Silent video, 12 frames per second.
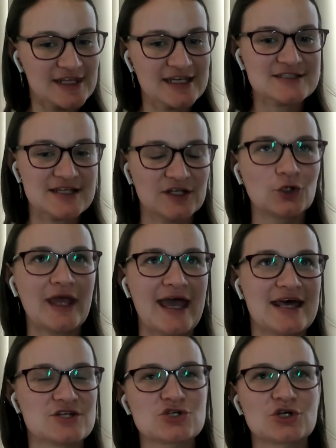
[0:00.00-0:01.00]
things that you
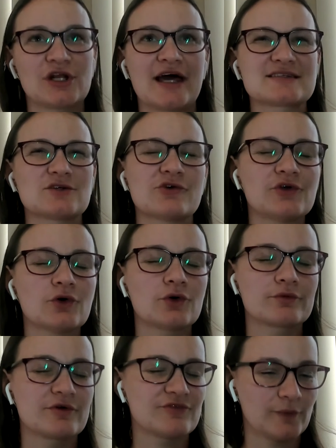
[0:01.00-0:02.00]
can do. Time, like, so right? if you're
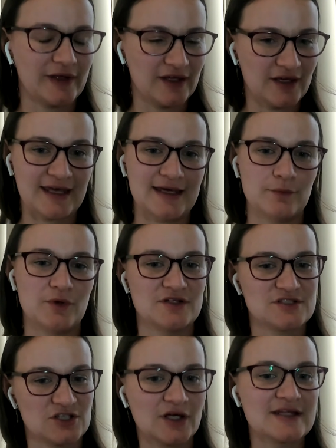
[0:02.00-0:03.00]
reviewing your
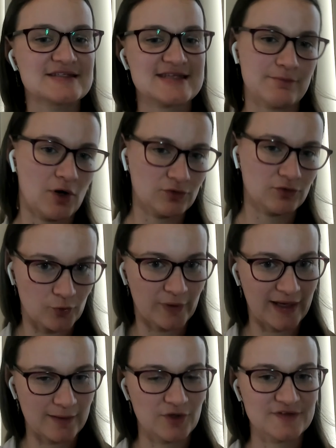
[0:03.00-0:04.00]
keywords and you can see multiple
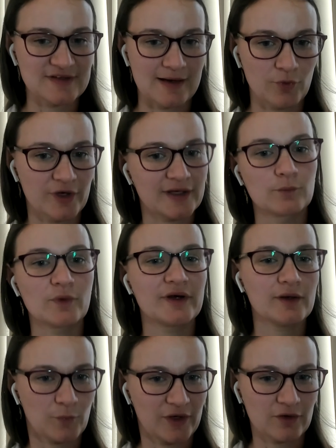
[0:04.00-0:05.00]
keywords aren't working, we're
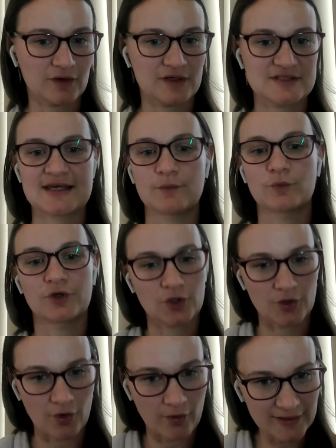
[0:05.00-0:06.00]
not, we're not going to say, well, you
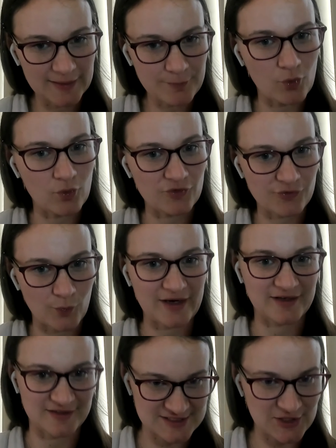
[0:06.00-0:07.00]
can only pause one
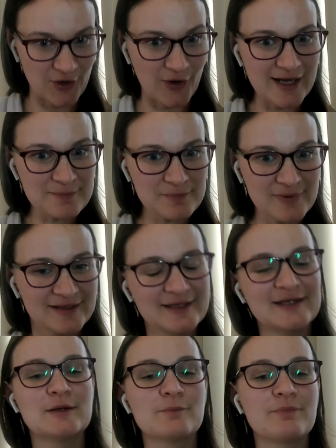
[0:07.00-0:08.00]
at a time,
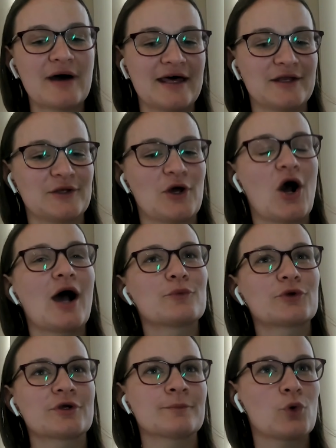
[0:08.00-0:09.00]
but I
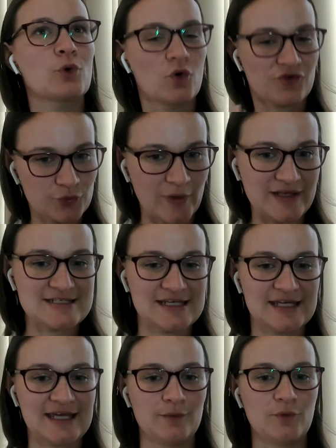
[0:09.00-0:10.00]
wouldn't pause 20
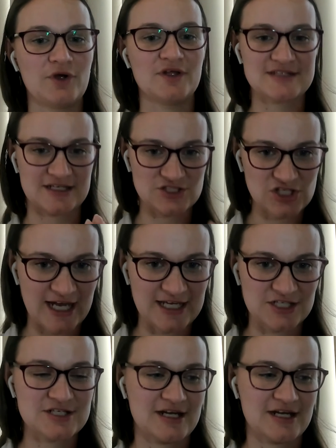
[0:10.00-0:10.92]
keywords and change,